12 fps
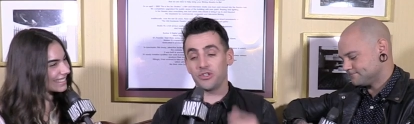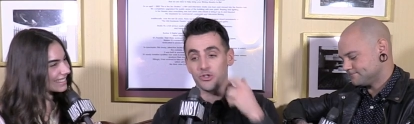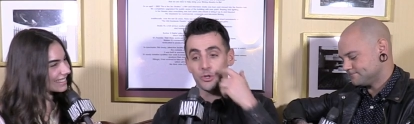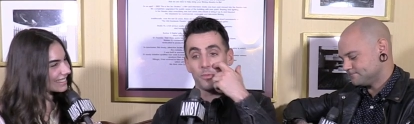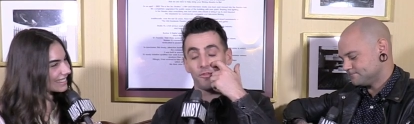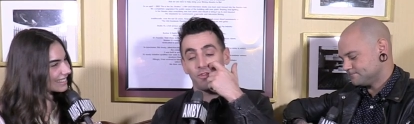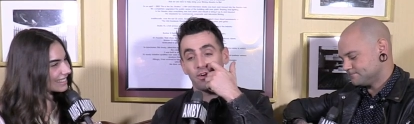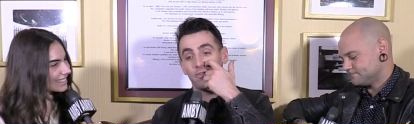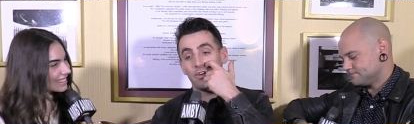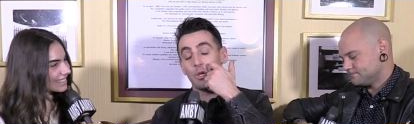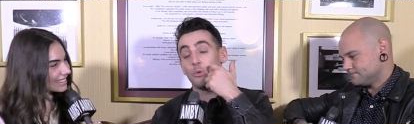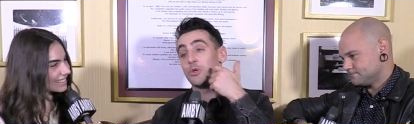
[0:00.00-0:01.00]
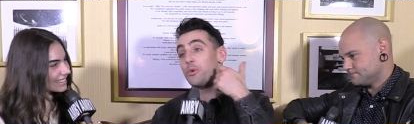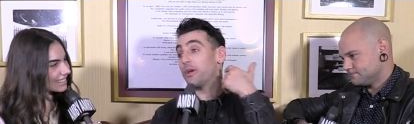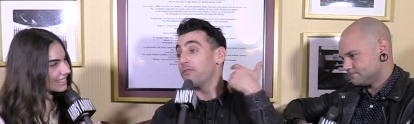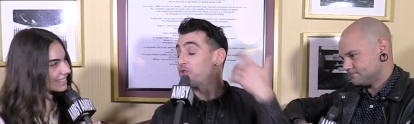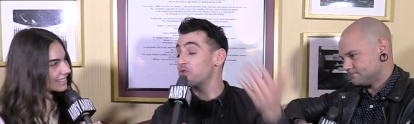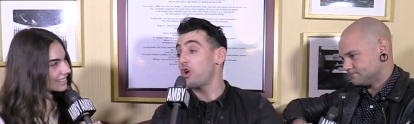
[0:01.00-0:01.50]
Speaker 1: is a super fun video. We're
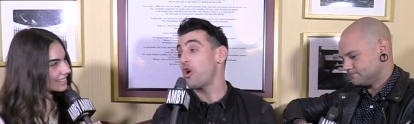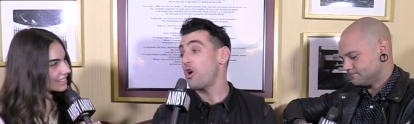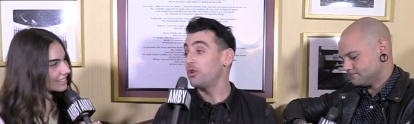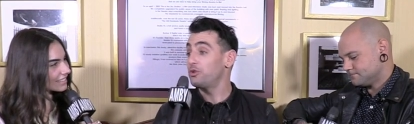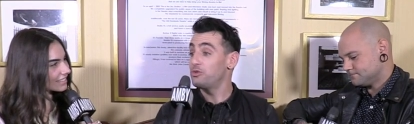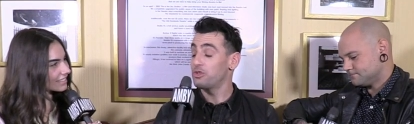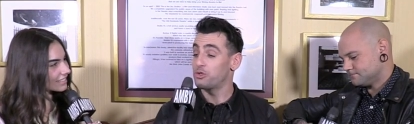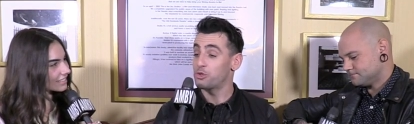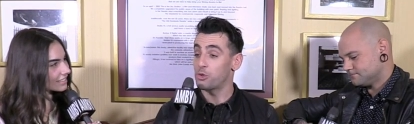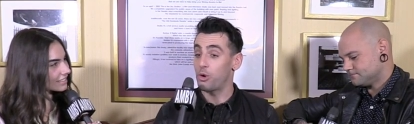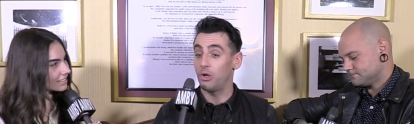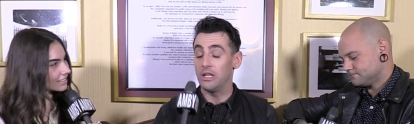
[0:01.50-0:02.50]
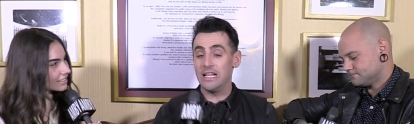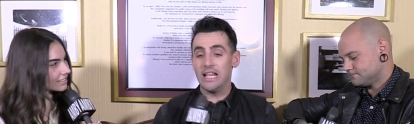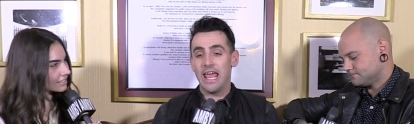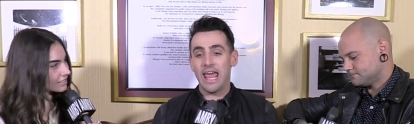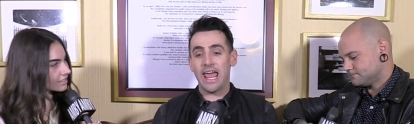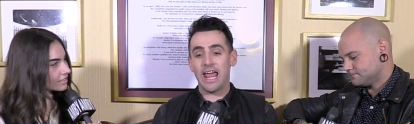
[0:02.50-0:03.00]
doing it for a song called Lose Control.
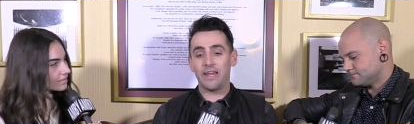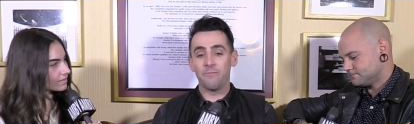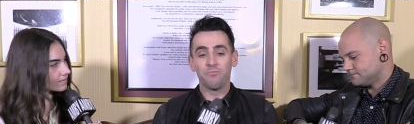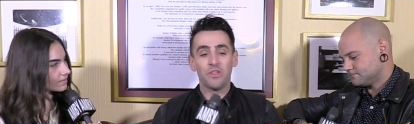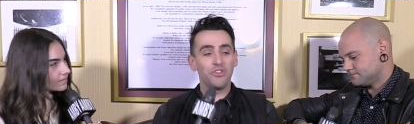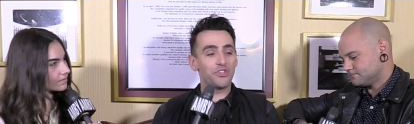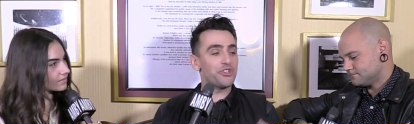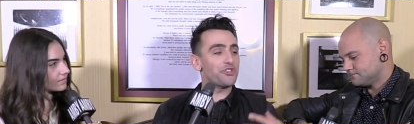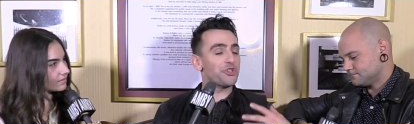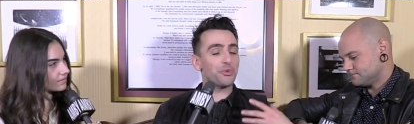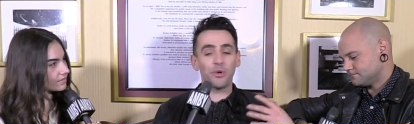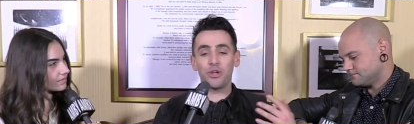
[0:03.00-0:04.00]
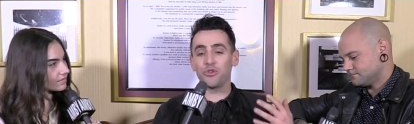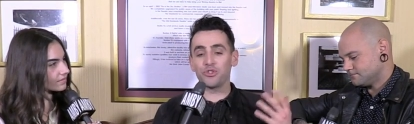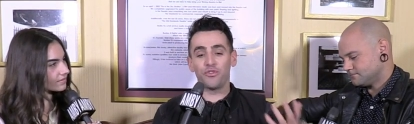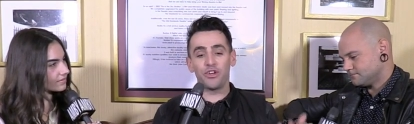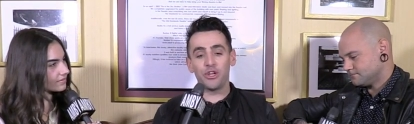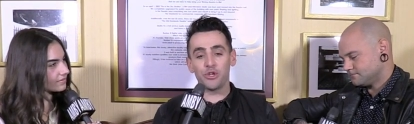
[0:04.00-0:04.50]
And this is just one of
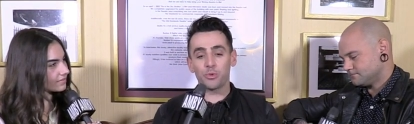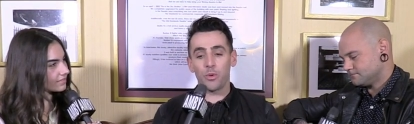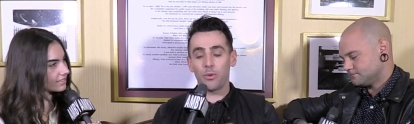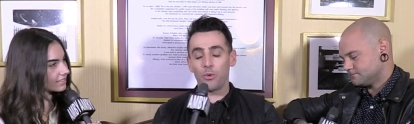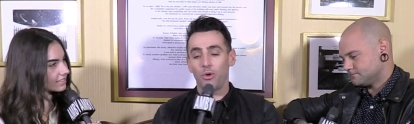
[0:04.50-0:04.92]
those videos where we